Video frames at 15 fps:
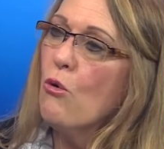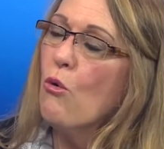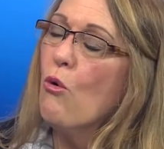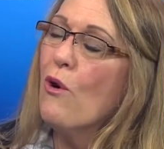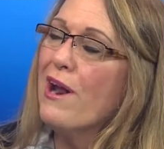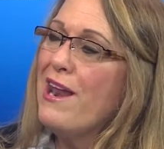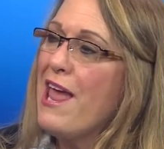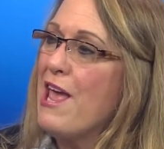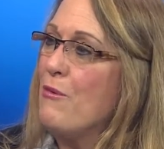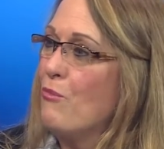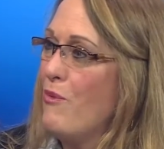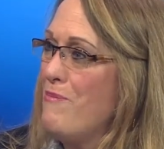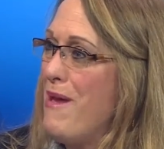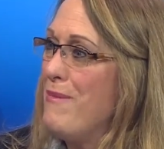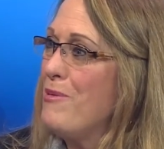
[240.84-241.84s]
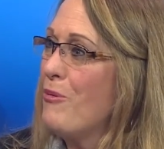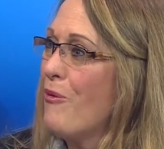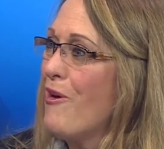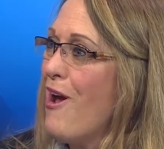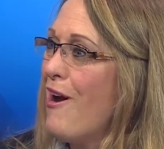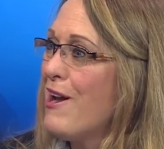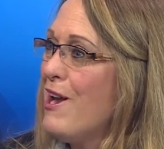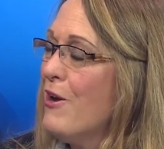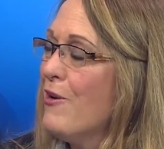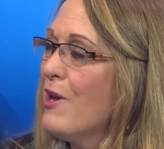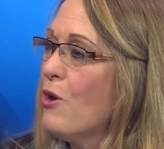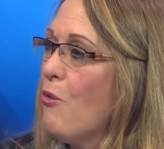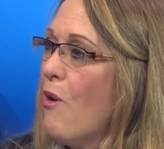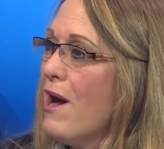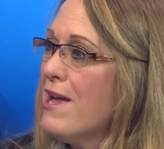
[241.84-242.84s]
or a name maybe we're not hearing
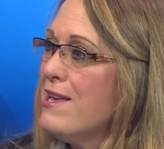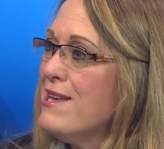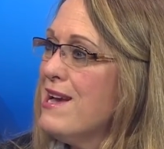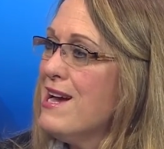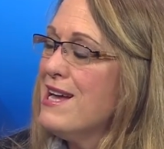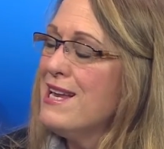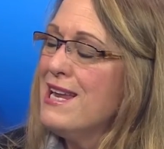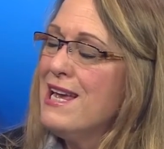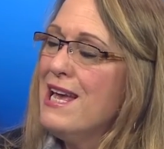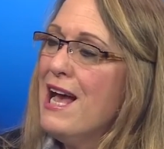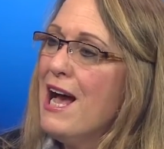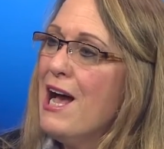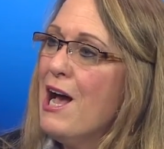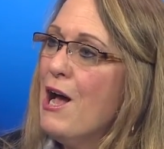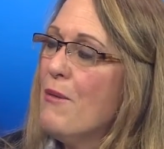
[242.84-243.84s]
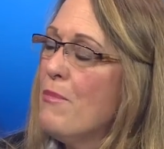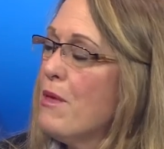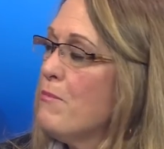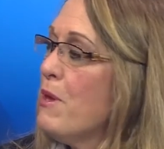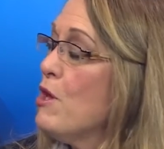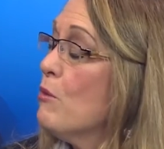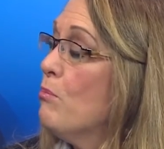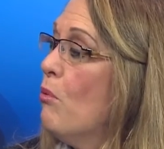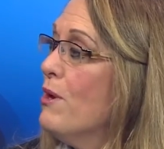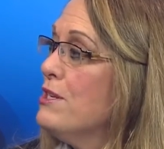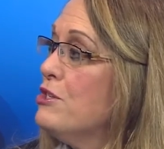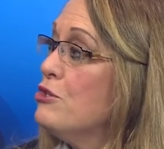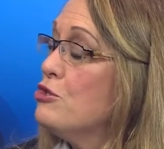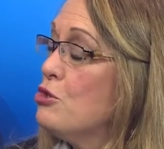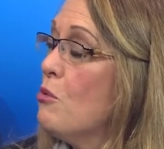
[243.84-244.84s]
quite yet um, be
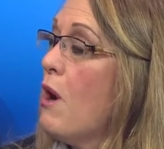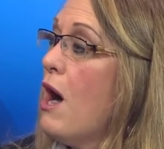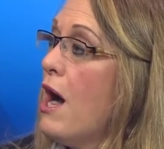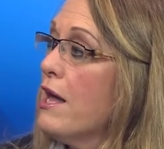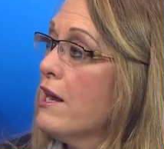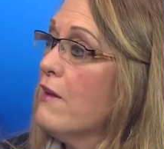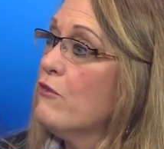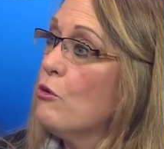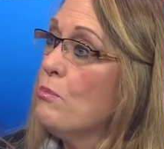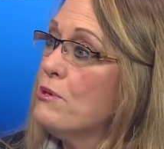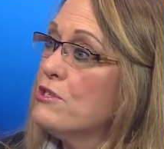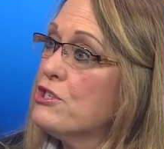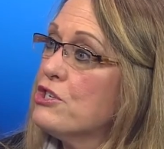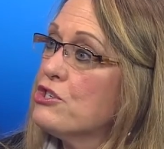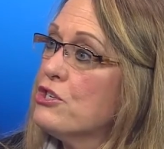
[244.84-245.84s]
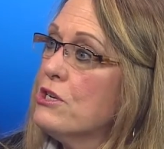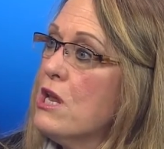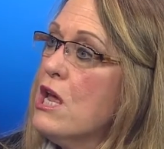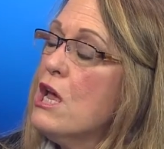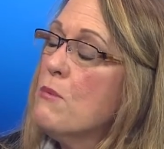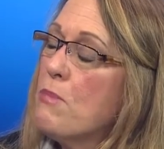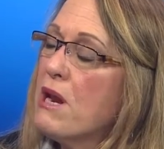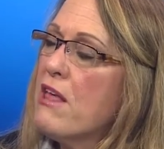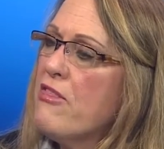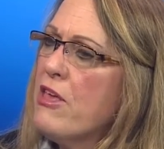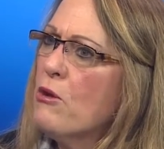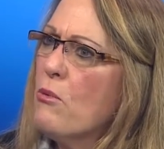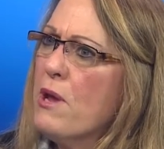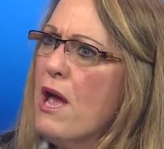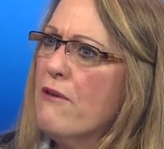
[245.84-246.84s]
appointed to a high high level position, but I
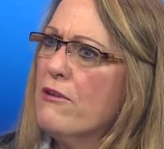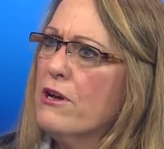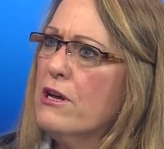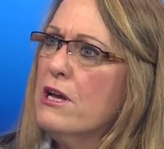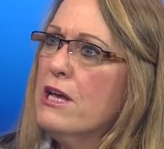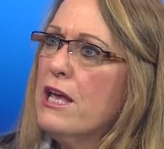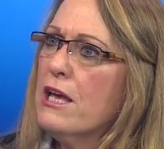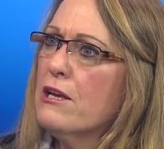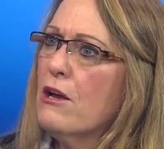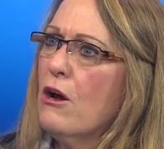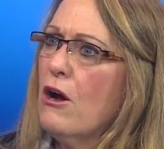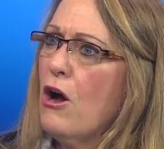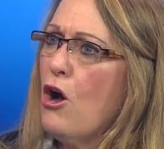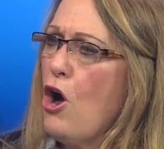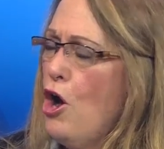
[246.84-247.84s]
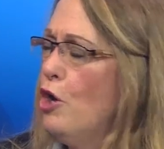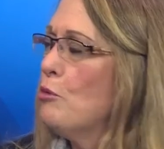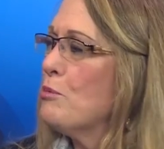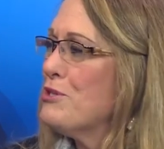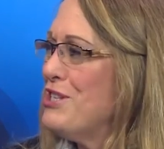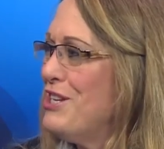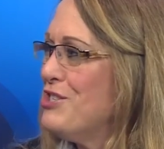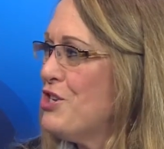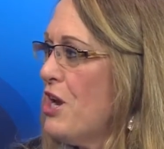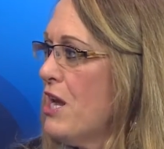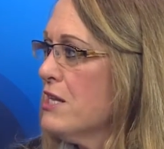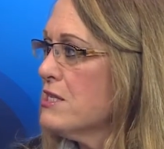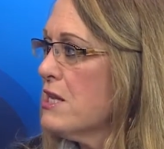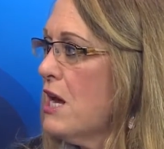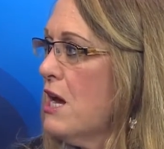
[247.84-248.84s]
think we have a 100%
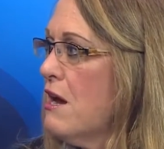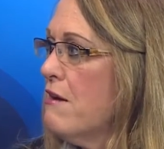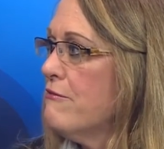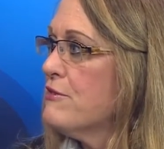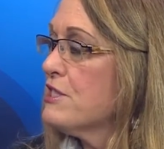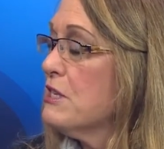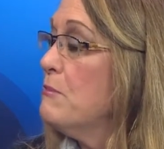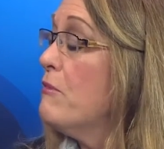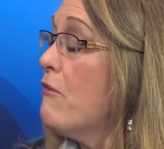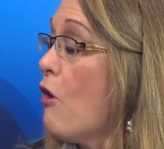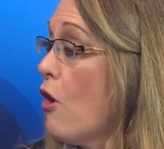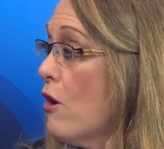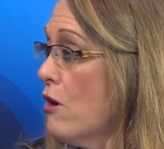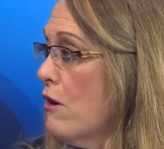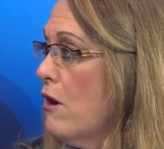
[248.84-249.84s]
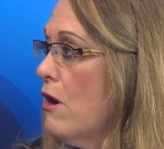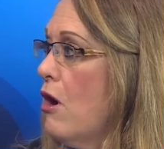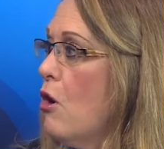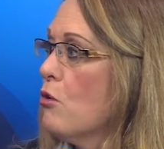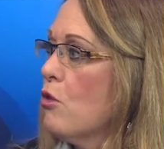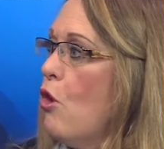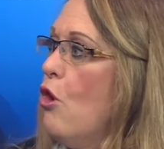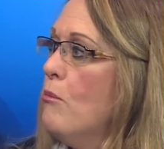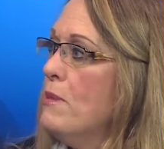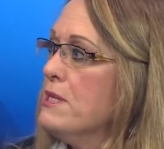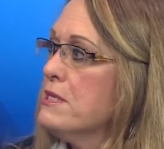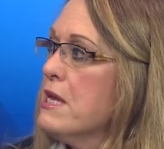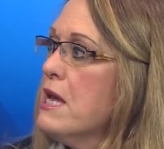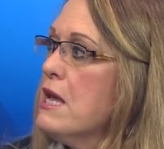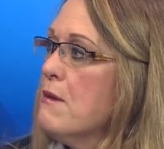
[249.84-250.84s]
chance of some of our
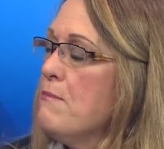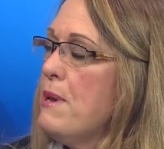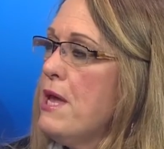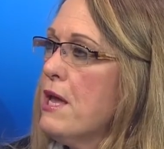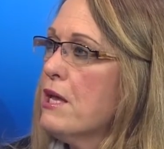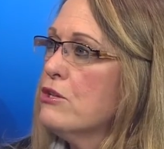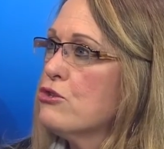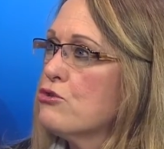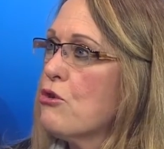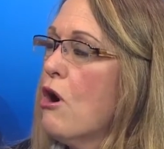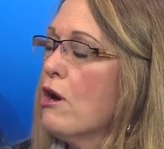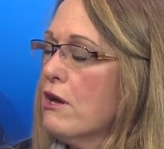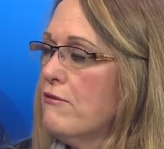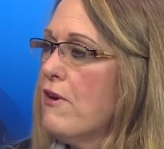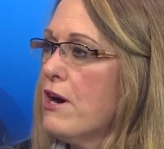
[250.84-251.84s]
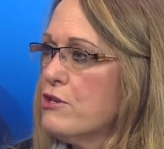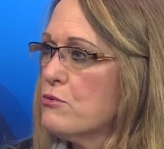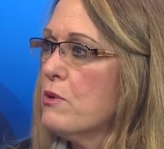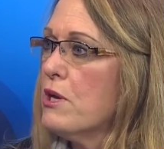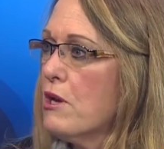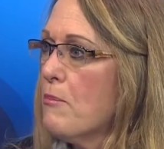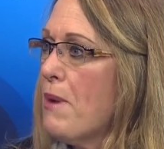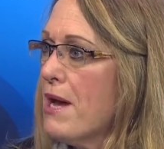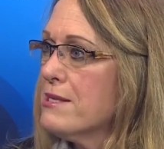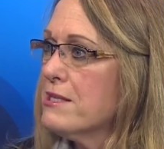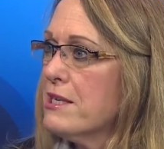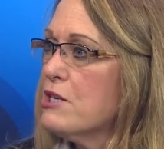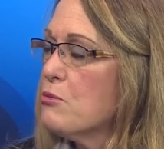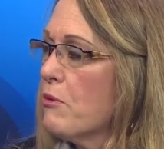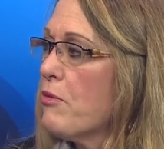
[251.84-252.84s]
Oklahomans being in strong advisory
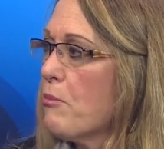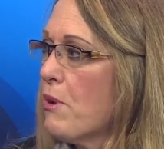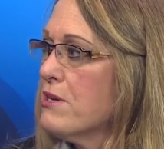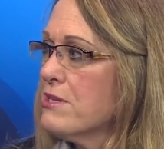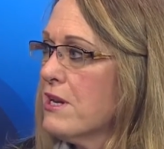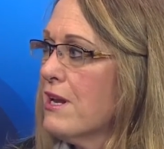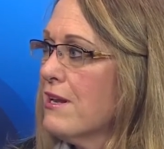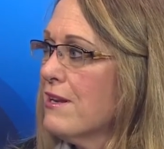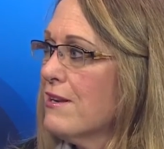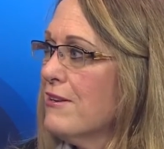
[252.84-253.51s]
capacities with the president.